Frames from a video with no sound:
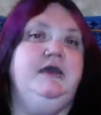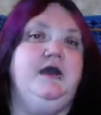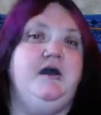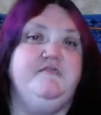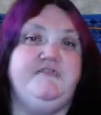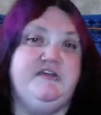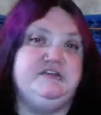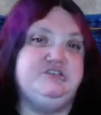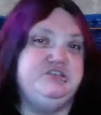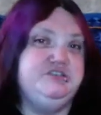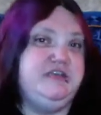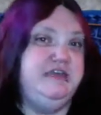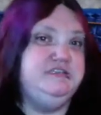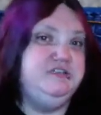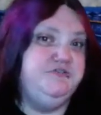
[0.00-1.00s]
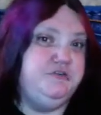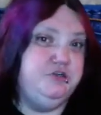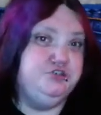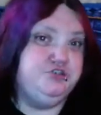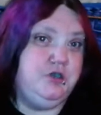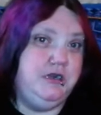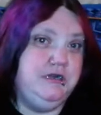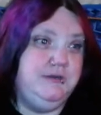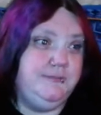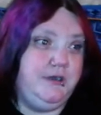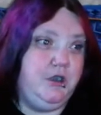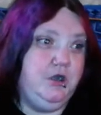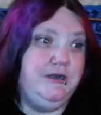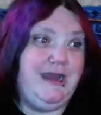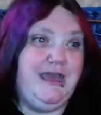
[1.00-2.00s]
Avengers: Age of Ultron
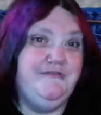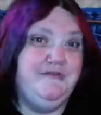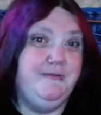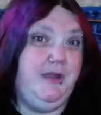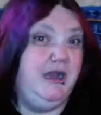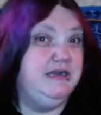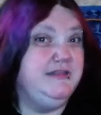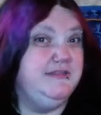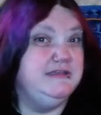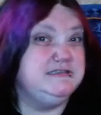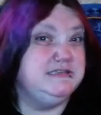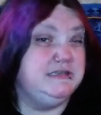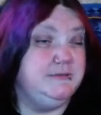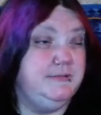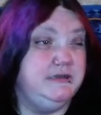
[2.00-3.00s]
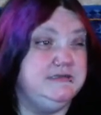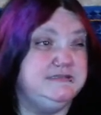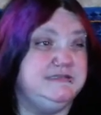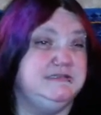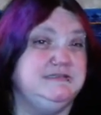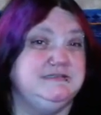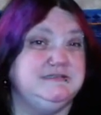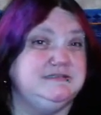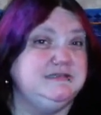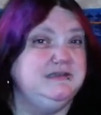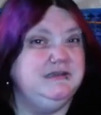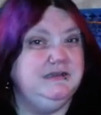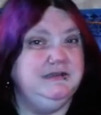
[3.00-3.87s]
tomorrow, and I haven't gone to the cinema since